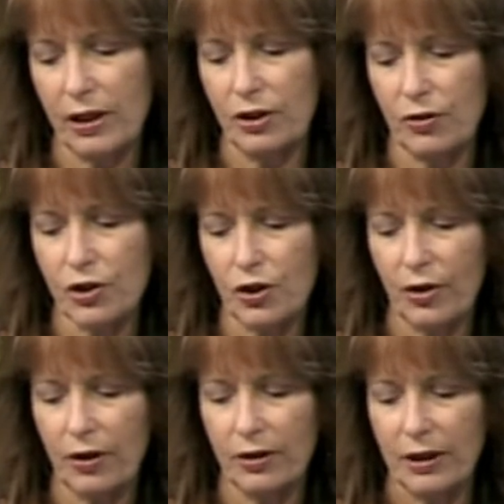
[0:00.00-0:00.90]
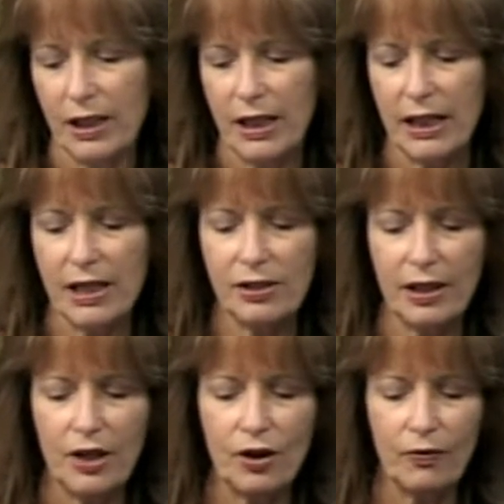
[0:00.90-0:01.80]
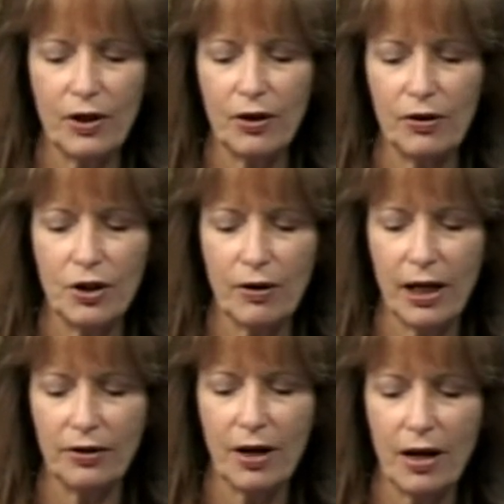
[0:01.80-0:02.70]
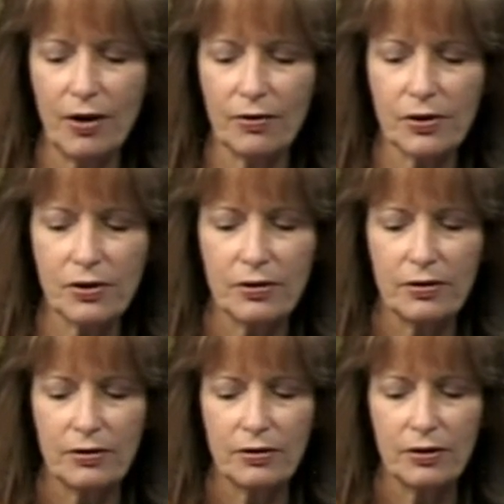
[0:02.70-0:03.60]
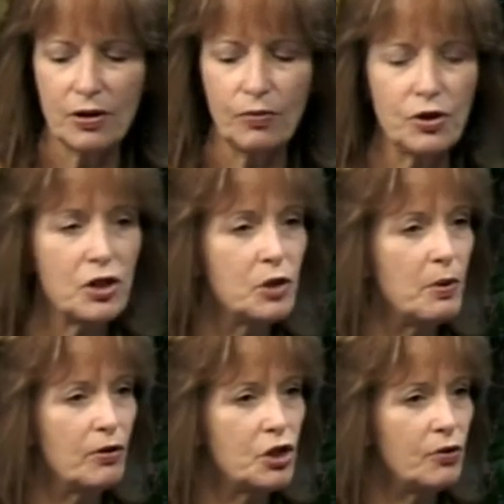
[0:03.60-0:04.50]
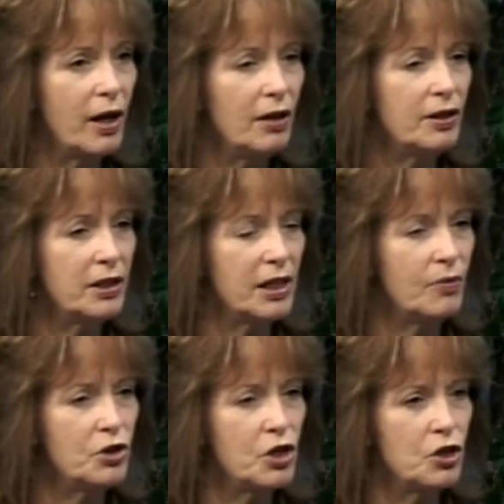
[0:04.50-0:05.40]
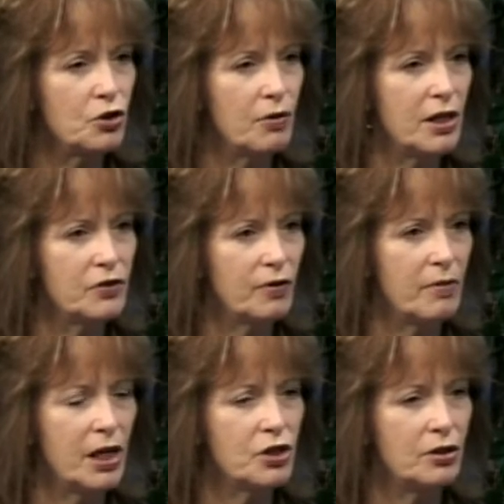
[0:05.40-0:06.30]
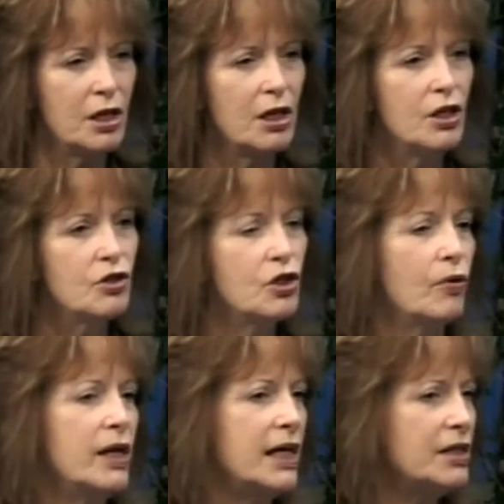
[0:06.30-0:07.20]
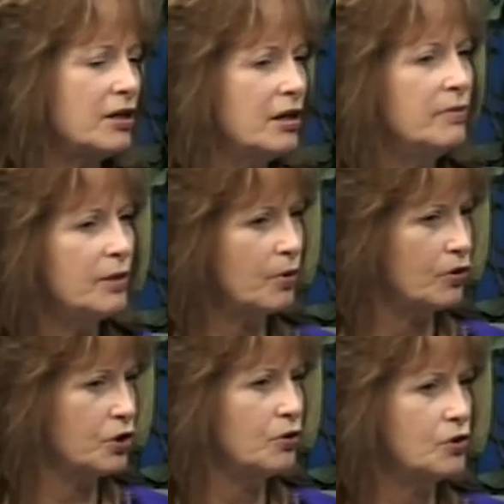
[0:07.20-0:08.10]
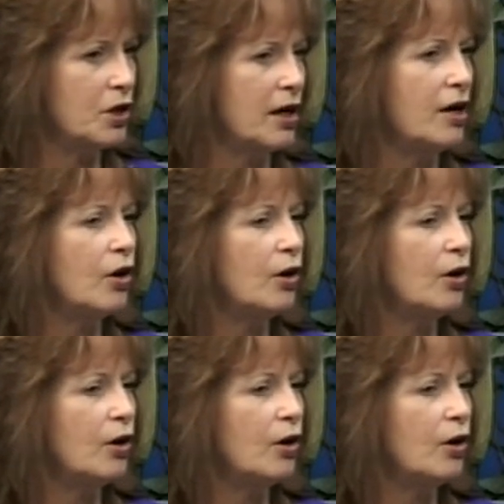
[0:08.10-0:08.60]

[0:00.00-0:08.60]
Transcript: your chart. He's sitting over here in your 8th house, which is spirituality, which is your transformation. So he's going to be a person who's going to help